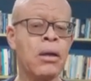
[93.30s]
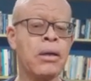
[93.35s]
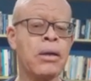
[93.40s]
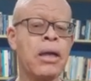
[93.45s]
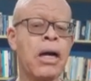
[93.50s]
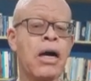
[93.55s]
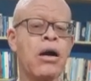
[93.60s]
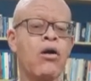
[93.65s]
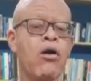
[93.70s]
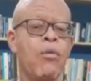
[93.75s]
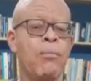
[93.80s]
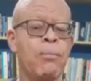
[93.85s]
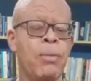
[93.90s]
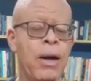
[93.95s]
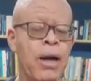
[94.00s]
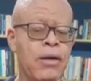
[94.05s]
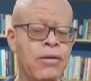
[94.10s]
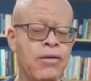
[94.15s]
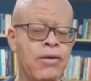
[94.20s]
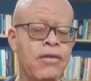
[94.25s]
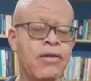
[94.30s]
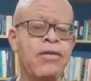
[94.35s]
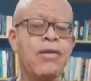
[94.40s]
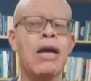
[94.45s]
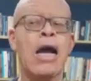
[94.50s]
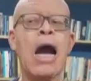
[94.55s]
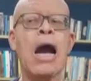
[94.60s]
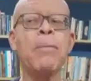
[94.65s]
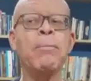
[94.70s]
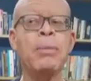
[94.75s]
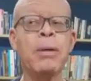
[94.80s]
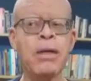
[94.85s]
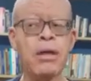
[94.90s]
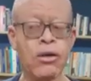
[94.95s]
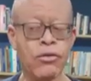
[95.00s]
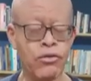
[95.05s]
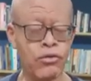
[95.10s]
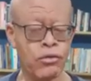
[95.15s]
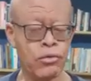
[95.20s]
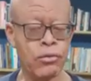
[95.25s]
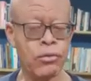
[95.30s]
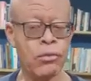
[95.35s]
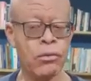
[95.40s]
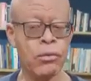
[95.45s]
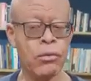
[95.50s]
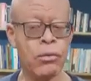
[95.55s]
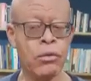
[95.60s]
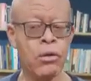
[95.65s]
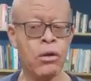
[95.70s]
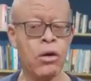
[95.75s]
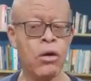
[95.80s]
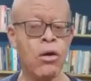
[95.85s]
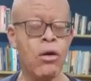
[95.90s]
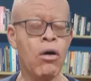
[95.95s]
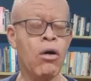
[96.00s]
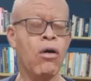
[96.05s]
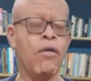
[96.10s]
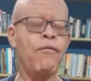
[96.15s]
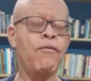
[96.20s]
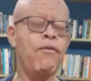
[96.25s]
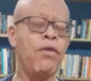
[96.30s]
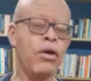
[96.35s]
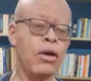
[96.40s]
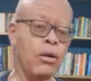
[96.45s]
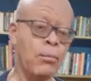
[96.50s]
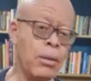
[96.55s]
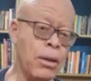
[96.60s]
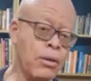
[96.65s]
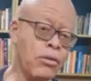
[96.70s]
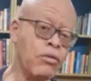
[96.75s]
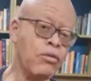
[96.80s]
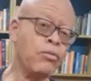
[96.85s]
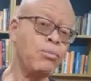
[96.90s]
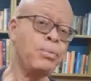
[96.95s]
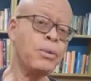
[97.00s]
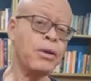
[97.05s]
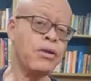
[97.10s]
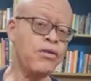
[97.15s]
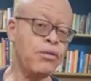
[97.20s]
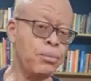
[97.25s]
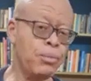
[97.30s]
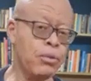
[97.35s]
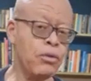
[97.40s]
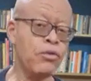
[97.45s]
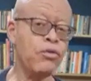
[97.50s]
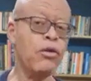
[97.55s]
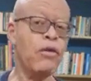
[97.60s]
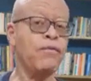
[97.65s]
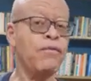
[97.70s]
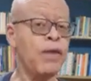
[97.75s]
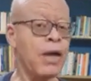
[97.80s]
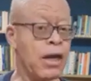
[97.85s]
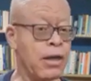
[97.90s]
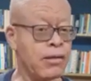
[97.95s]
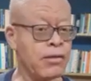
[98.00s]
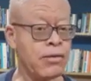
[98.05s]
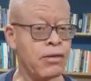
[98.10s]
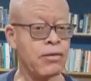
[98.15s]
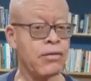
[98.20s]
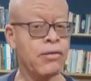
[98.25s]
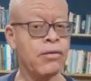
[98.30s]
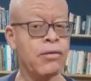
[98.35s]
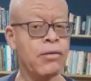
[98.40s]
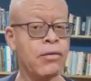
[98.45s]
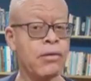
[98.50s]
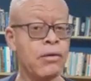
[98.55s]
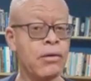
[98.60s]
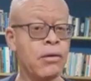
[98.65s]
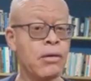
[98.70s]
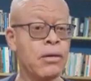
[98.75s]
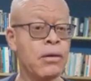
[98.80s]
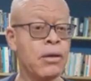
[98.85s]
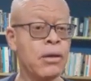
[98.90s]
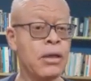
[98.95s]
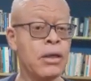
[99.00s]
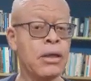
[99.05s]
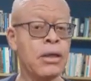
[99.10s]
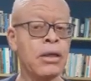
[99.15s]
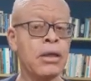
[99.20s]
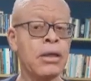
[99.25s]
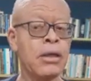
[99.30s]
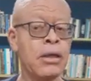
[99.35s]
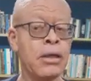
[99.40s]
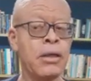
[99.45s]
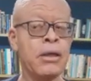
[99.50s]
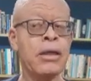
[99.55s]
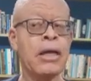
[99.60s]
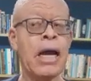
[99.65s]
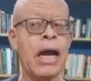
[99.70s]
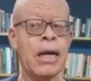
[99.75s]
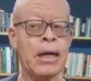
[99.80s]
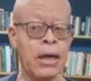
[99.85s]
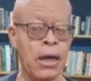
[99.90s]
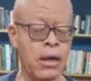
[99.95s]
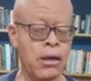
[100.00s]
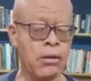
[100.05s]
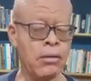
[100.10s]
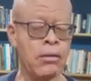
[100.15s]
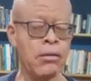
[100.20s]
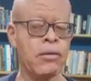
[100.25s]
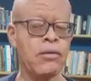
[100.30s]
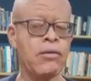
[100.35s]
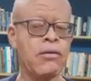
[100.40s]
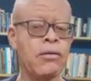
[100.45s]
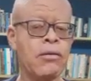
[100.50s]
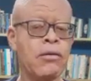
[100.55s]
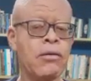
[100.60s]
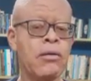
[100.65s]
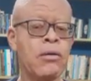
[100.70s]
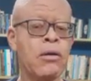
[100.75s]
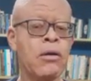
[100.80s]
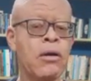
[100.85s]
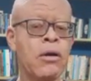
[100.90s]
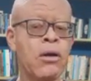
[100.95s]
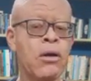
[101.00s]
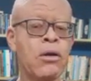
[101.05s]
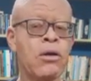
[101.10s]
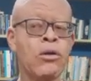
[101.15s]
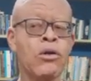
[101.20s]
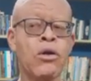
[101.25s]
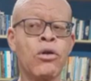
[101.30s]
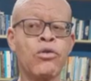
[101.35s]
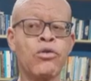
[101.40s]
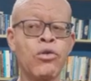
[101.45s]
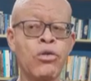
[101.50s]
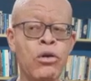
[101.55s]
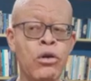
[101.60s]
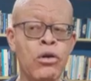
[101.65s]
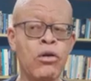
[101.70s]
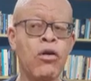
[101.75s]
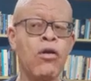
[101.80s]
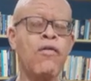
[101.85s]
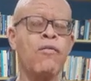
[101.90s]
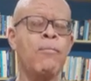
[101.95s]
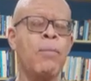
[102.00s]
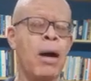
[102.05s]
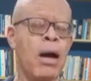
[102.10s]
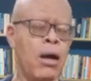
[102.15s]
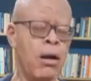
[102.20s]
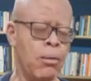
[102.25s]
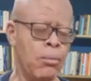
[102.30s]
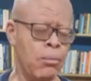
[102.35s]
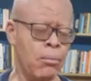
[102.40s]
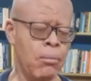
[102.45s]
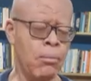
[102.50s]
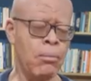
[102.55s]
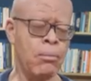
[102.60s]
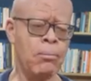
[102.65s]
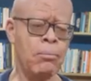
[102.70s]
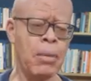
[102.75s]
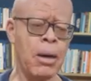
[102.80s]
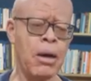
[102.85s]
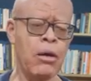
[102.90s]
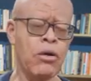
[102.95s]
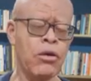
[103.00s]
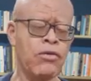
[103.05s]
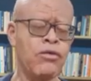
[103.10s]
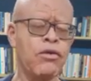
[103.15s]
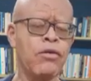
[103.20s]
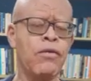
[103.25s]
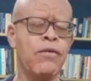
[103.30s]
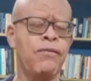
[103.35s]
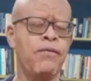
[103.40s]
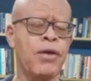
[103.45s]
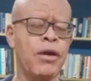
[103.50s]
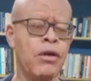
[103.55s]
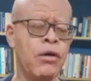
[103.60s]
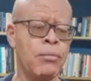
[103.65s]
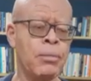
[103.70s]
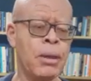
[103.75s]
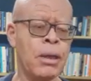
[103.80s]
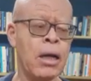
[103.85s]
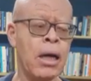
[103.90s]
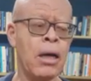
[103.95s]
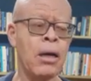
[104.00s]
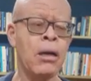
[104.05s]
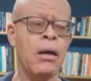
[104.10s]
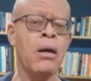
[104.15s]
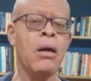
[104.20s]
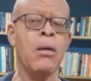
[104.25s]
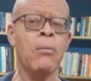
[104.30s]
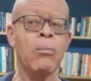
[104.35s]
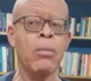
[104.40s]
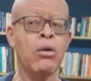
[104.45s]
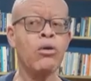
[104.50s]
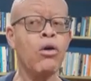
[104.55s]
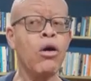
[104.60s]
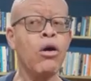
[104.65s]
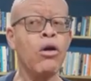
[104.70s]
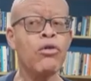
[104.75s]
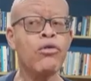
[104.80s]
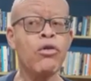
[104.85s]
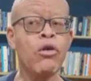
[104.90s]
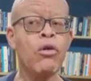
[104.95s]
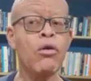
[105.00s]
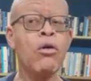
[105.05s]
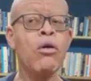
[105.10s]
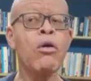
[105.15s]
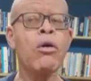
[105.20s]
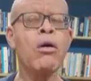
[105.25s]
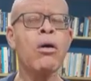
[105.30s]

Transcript: that comprises the application of fundamental principles of ethics in the analysis not only of biological phenomena, but also